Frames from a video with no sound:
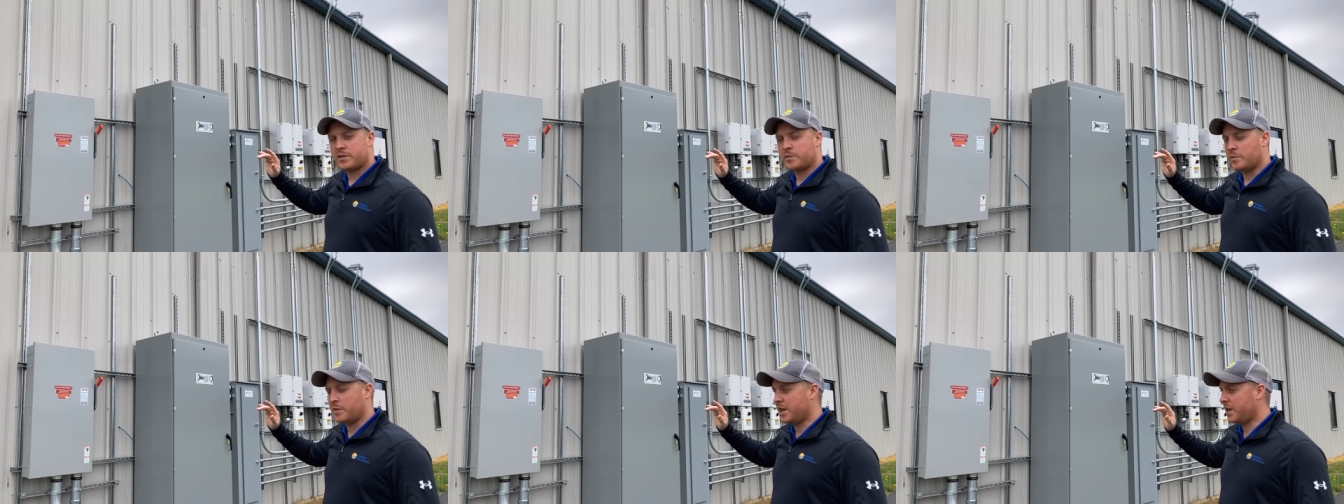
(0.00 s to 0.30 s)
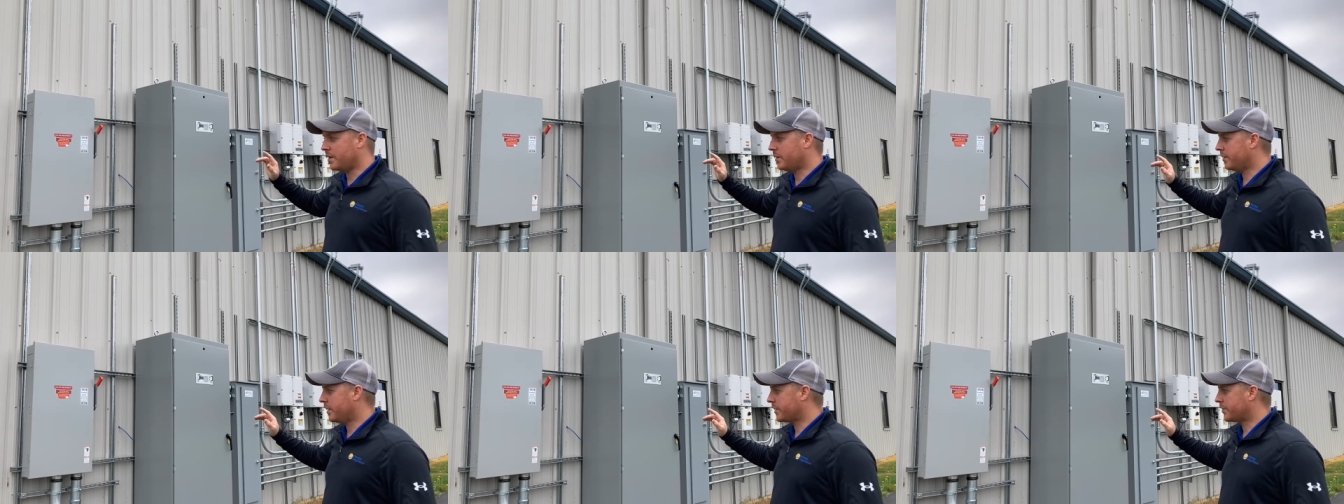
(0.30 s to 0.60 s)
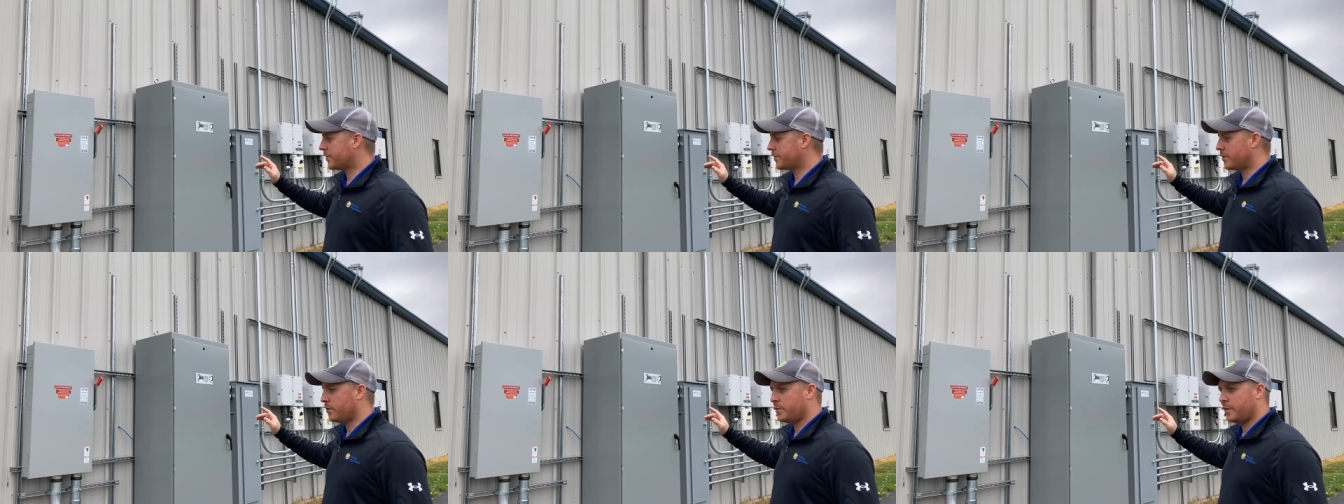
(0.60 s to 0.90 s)
main
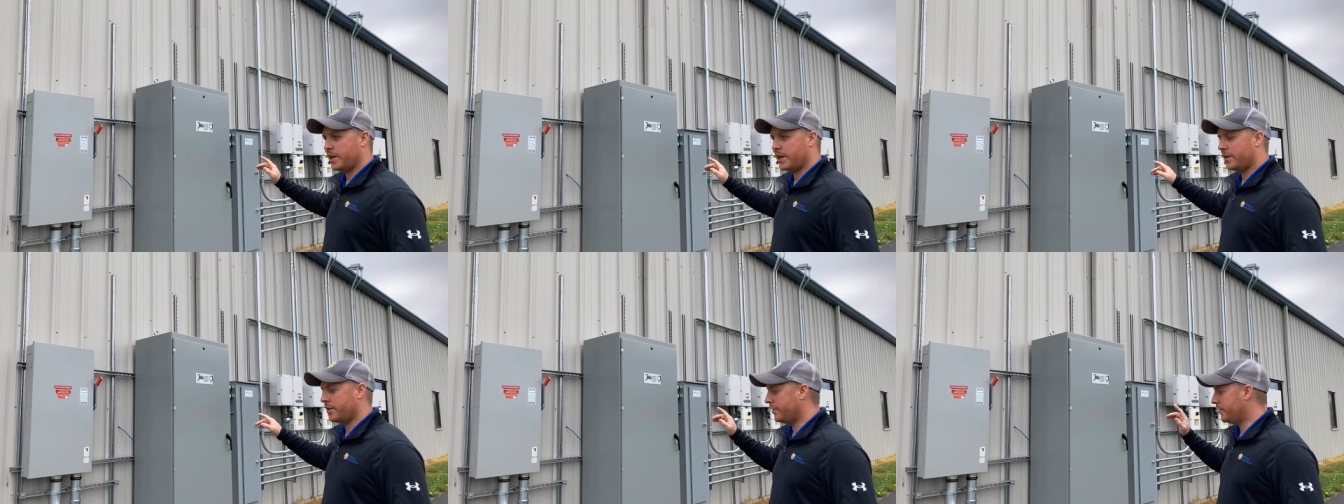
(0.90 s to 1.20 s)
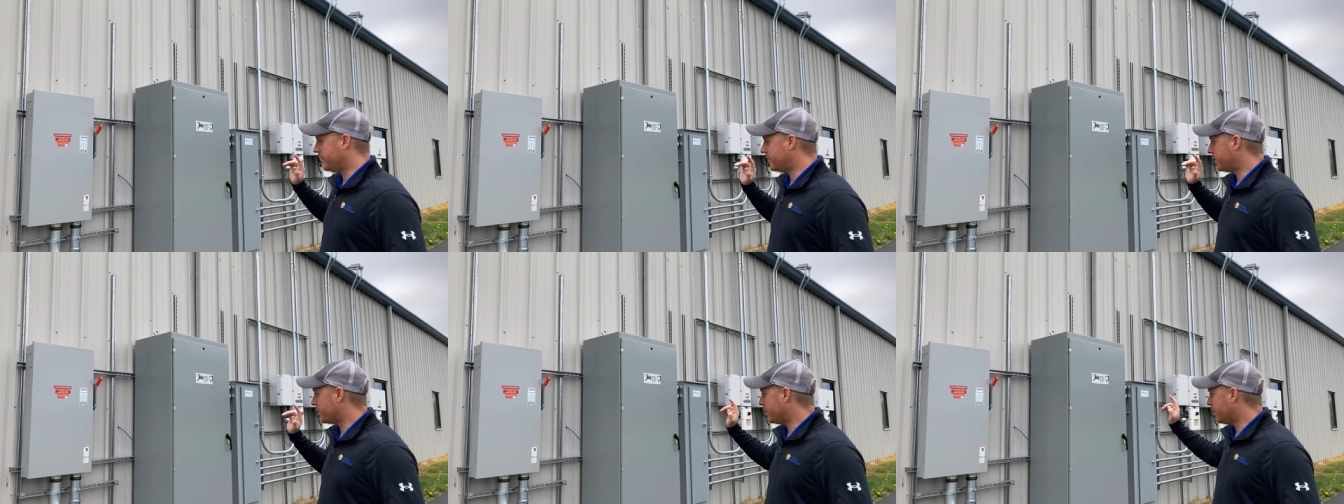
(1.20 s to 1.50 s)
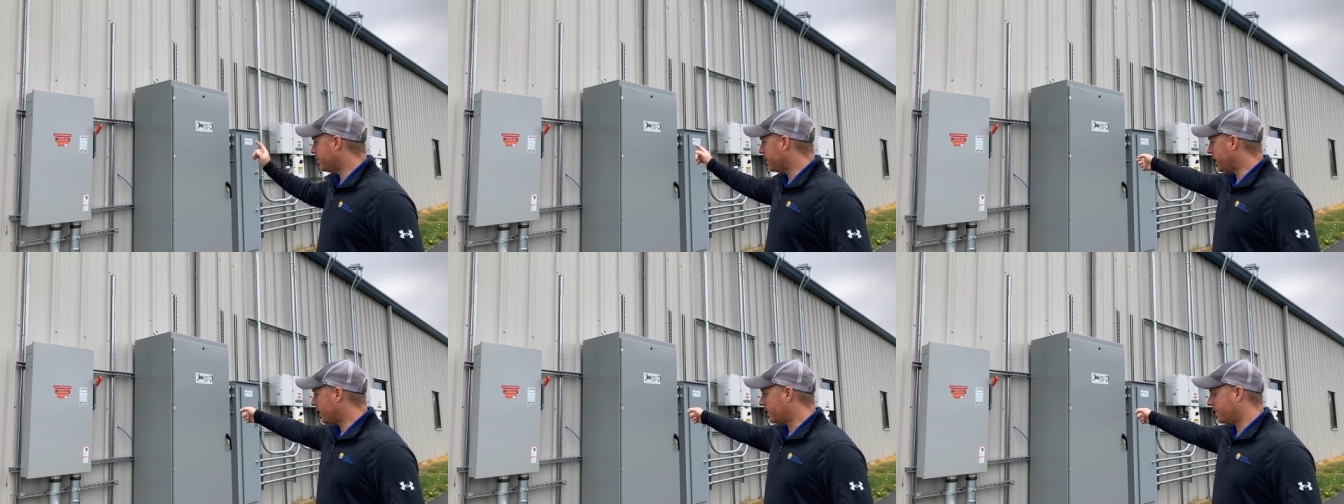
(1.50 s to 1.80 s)
electrical panel is
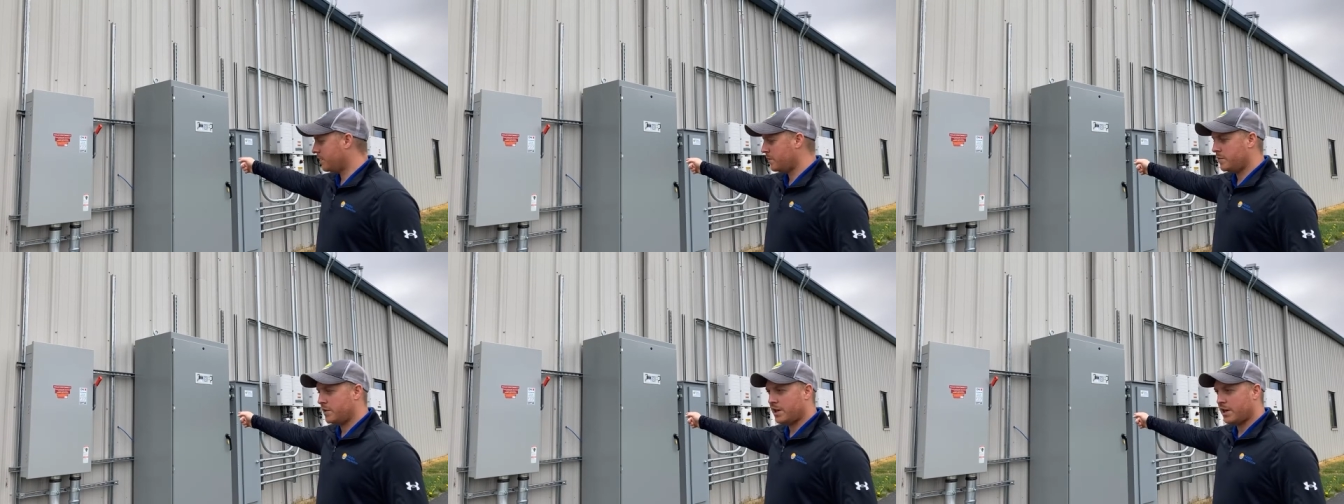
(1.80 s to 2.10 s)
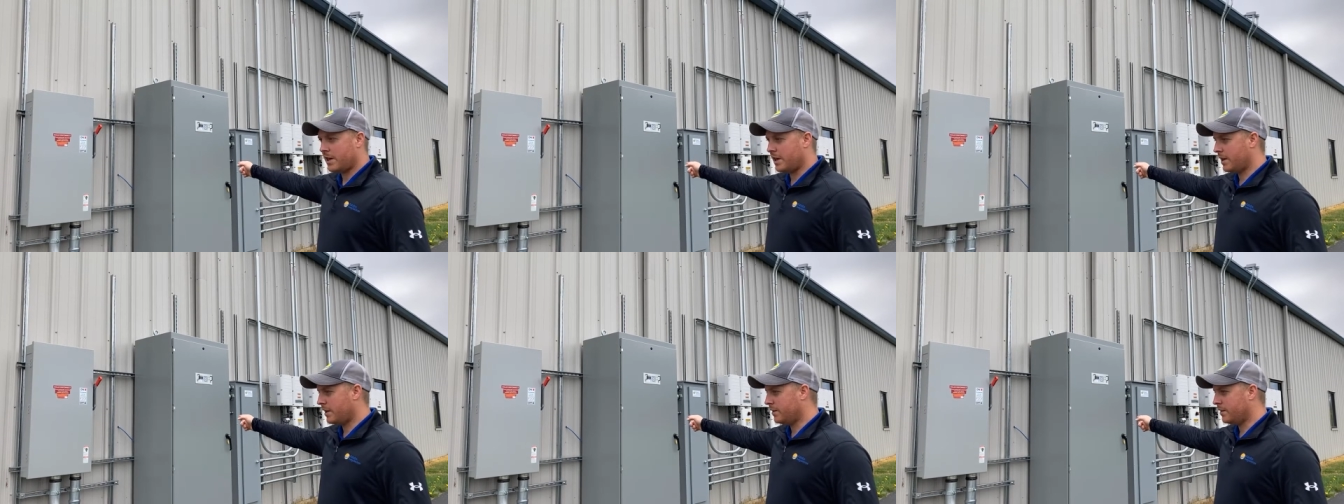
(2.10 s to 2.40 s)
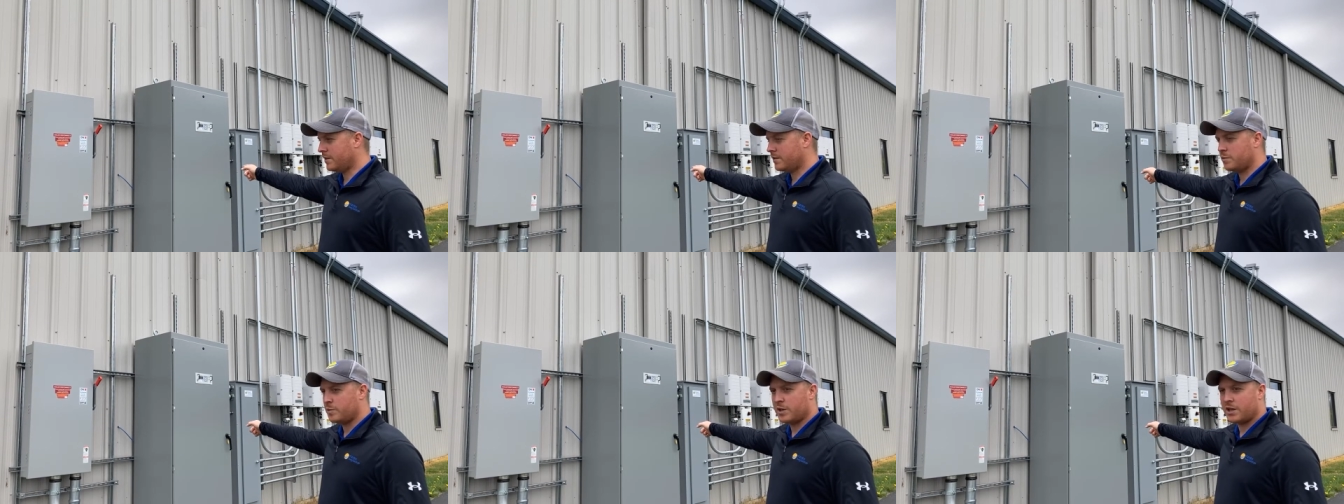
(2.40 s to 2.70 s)
directly behind
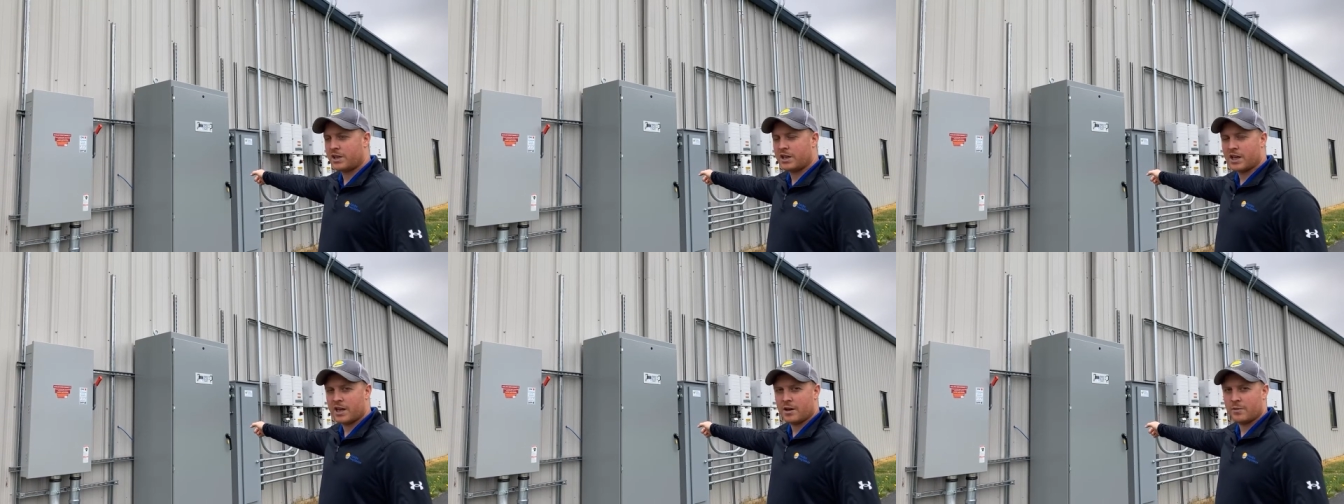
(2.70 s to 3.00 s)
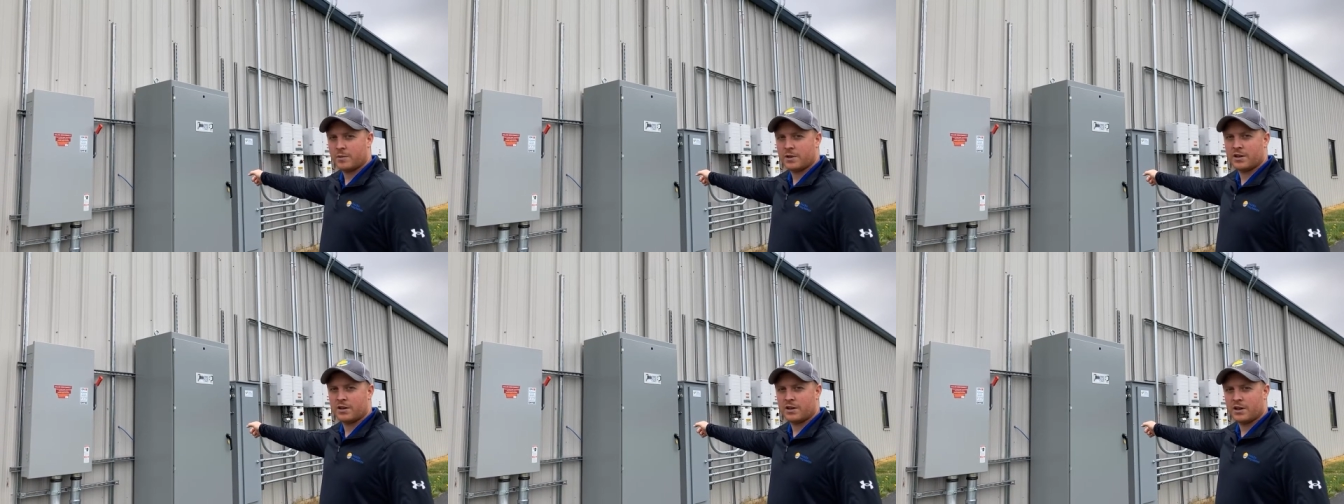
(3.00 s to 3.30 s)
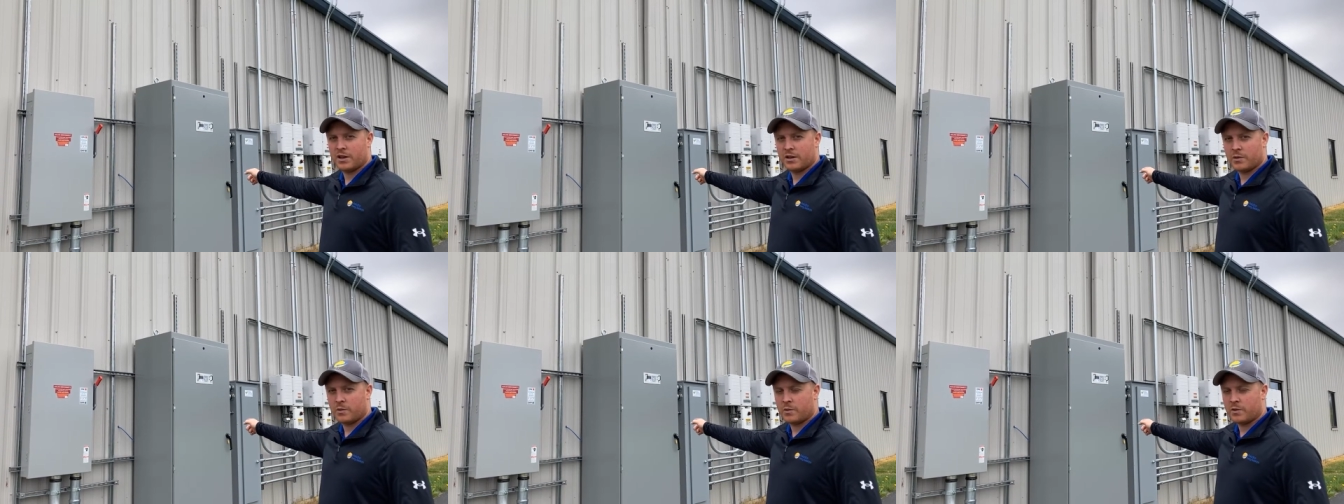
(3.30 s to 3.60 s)
this big cabinet
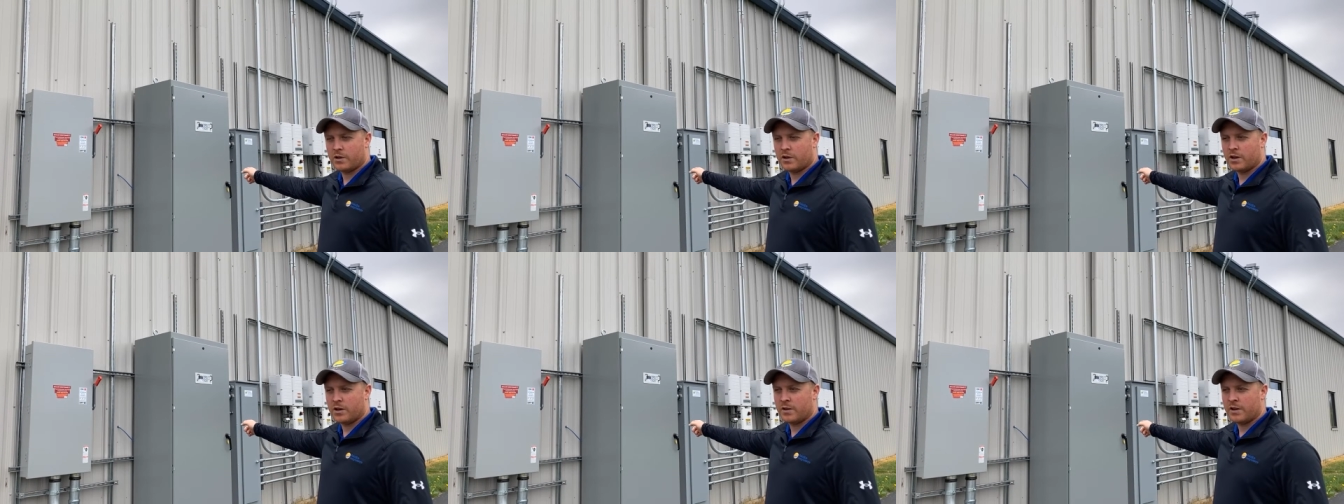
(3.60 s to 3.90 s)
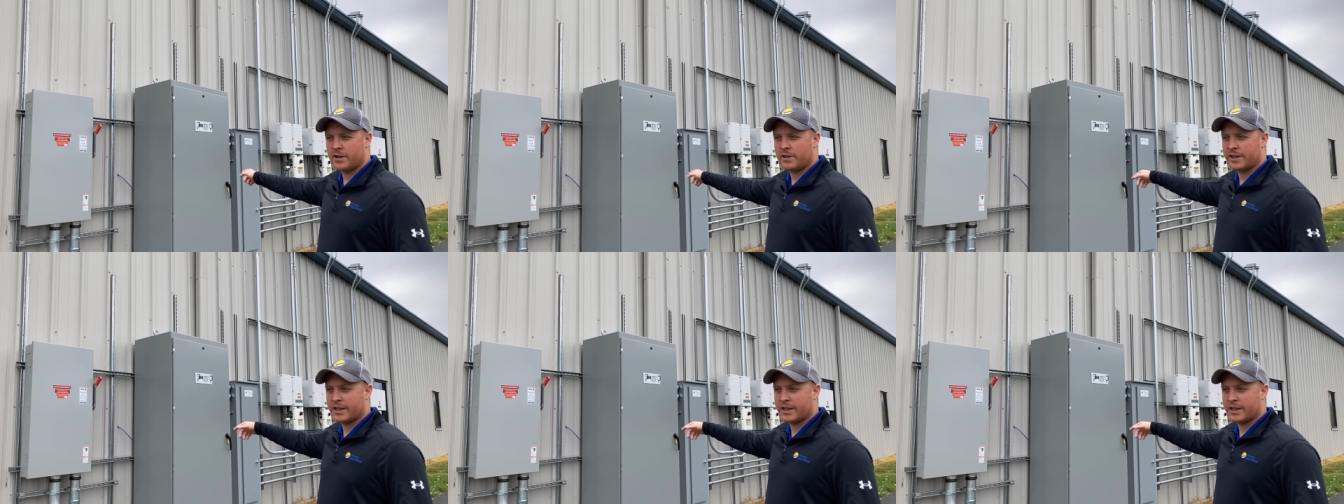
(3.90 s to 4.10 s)
on the wall.